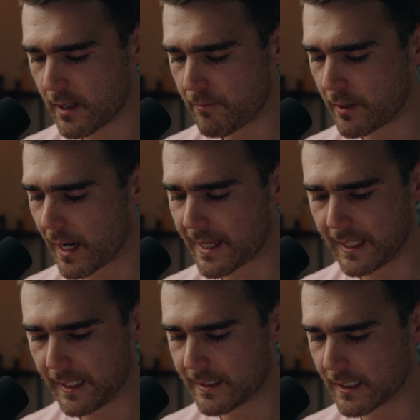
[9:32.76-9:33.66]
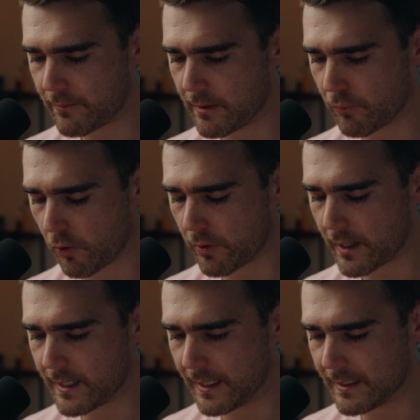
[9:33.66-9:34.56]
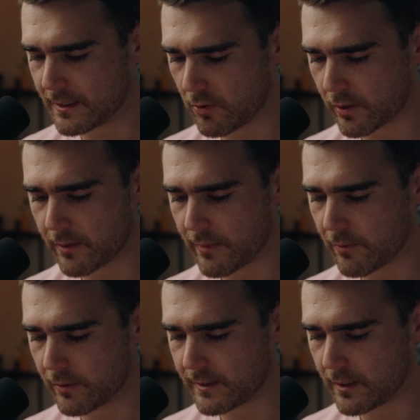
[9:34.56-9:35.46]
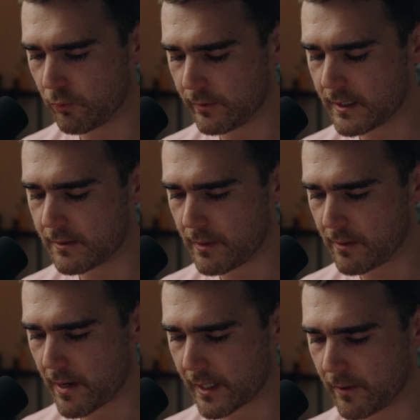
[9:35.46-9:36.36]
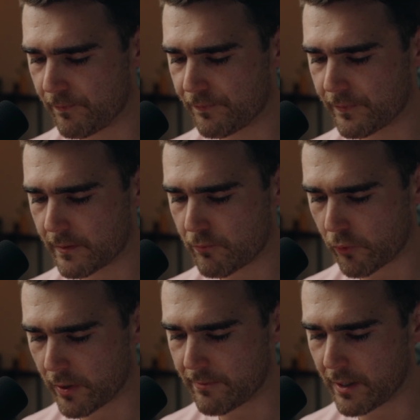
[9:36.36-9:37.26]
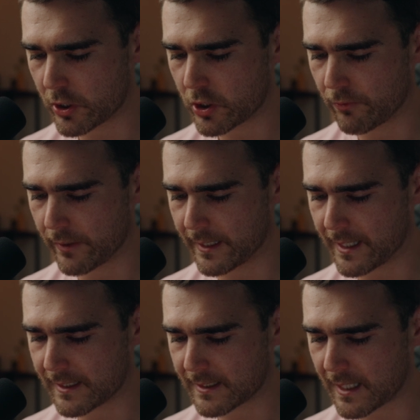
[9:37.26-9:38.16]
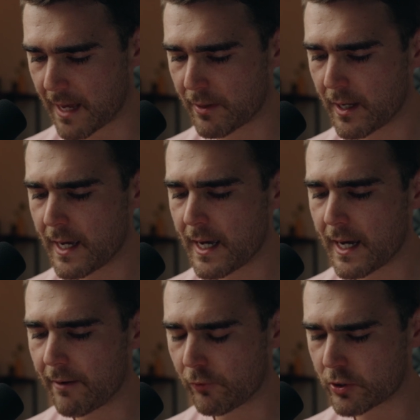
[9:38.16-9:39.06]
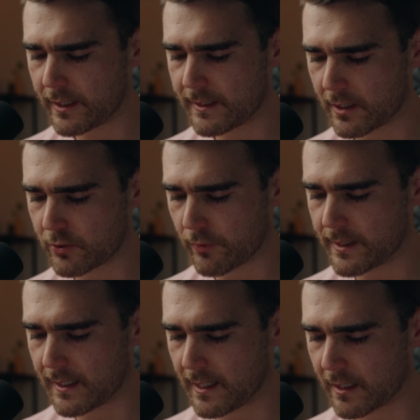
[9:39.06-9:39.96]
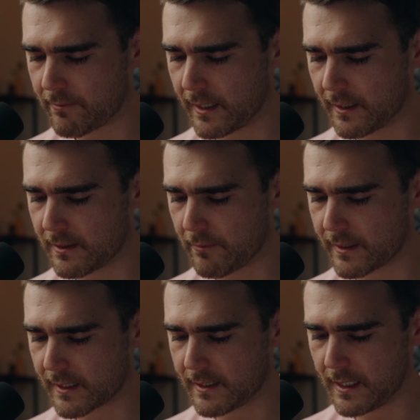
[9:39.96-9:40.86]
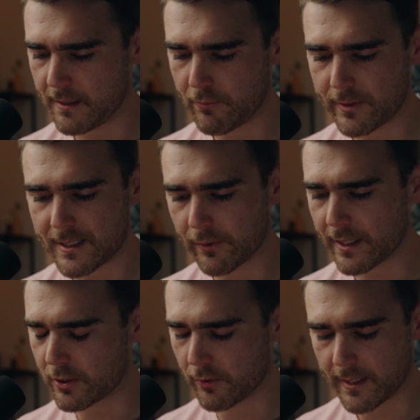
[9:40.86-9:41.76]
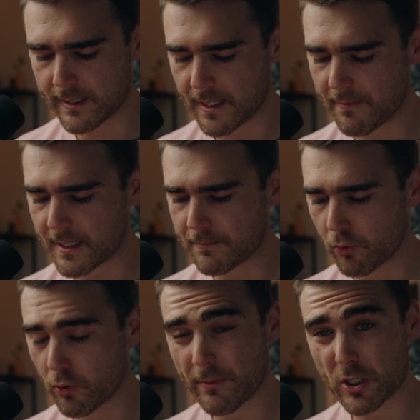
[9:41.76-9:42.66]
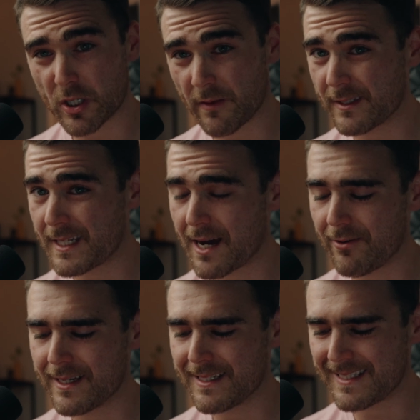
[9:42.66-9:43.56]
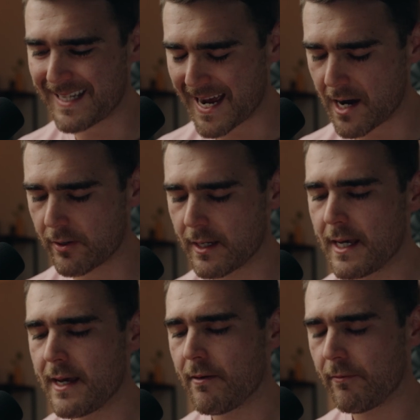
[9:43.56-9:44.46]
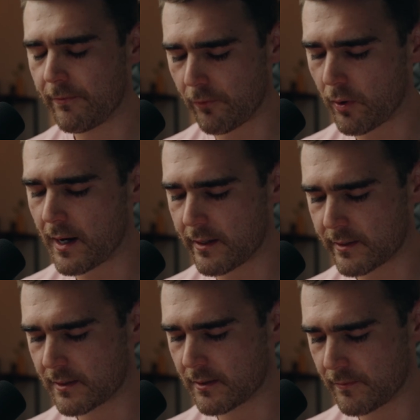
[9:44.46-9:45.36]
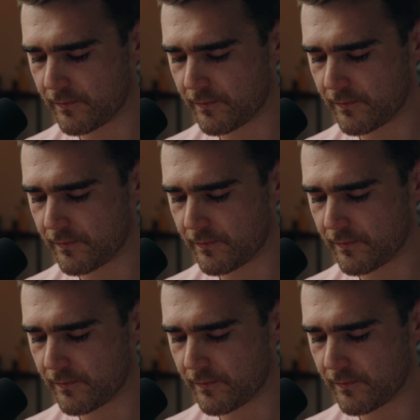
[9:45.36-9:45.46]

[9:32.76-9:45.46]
But I think he's going to be broke and is not going to be able to deal with this mini P.E.K.K.A. pretty much. We're going to get a slap. Unfortunately, he does retarget because of the musketeer, but we still get 2 hits, and that is pretty much another tower down for us.